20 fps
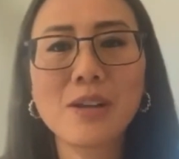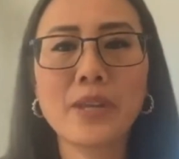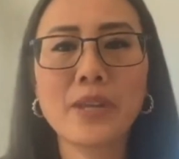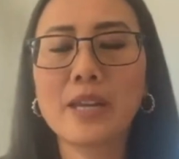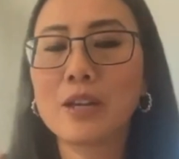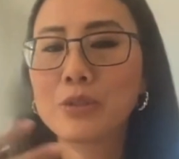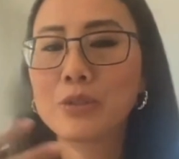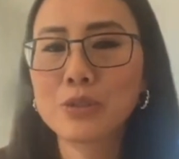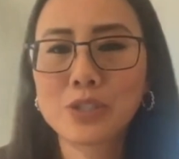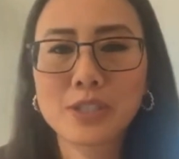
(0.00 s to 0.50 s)
They
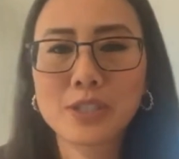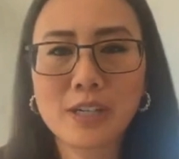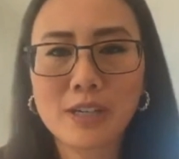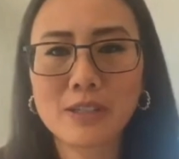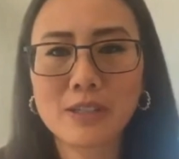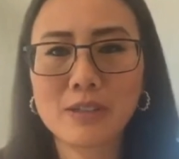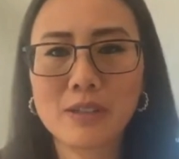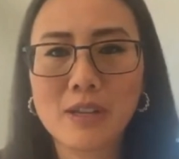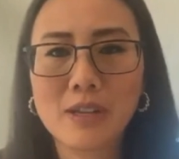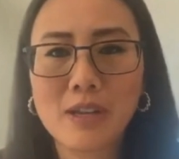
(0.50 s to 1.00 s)

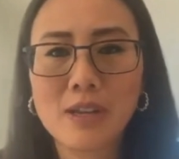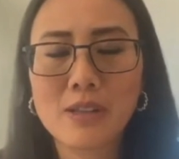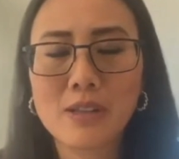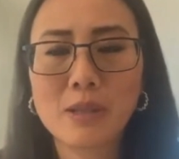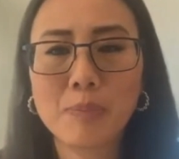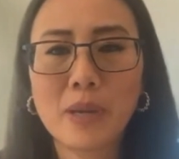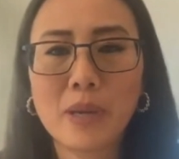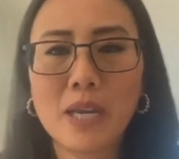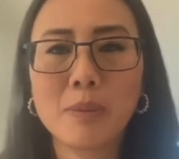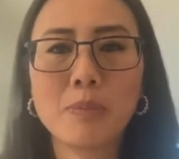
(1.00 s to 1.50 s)
understand
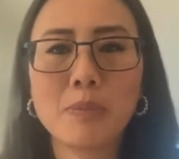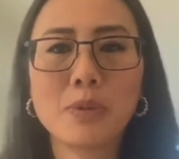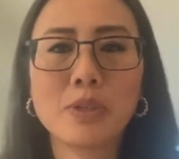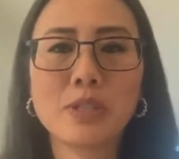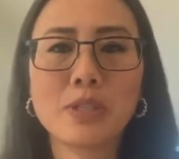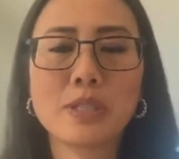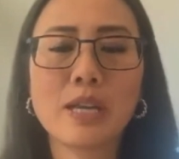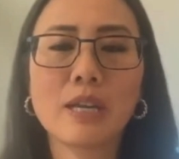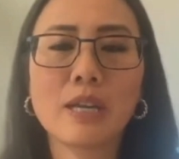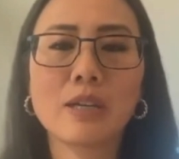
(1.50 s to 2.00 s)
the pain
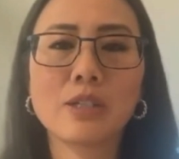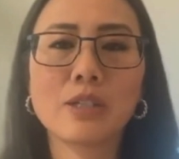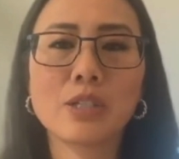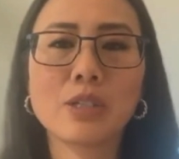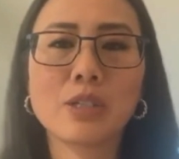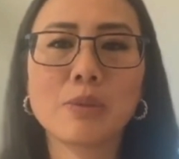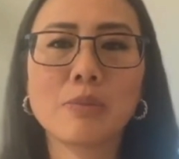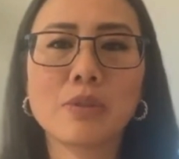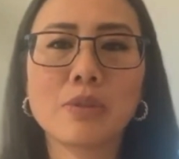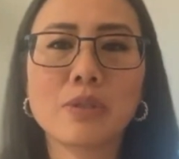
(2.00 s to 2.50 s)
points that
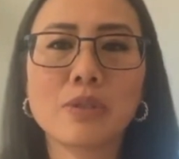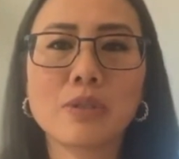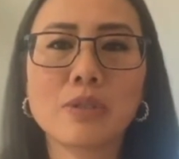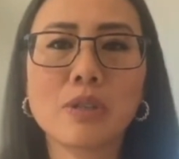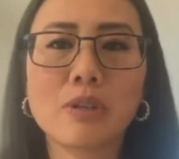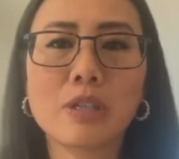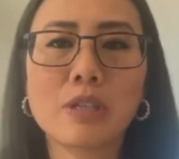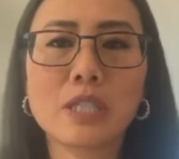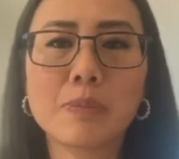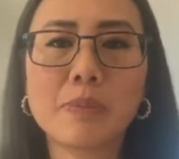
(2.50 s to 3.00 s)
customers
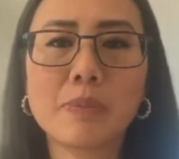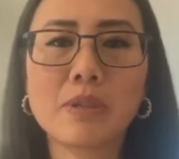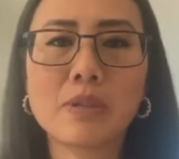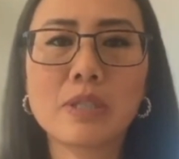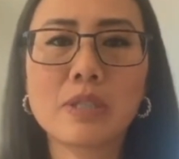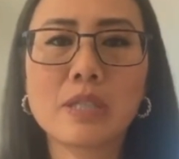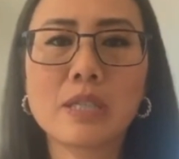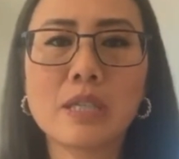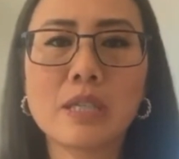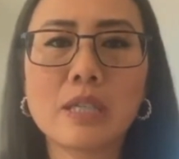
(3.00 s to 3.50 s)
are
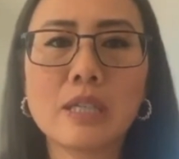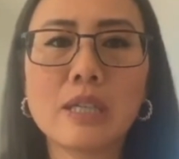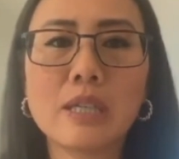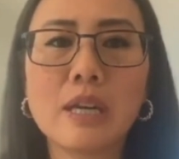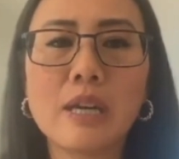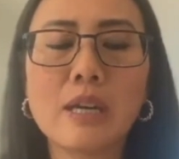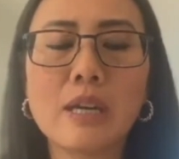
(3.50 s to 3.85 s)
experiencing.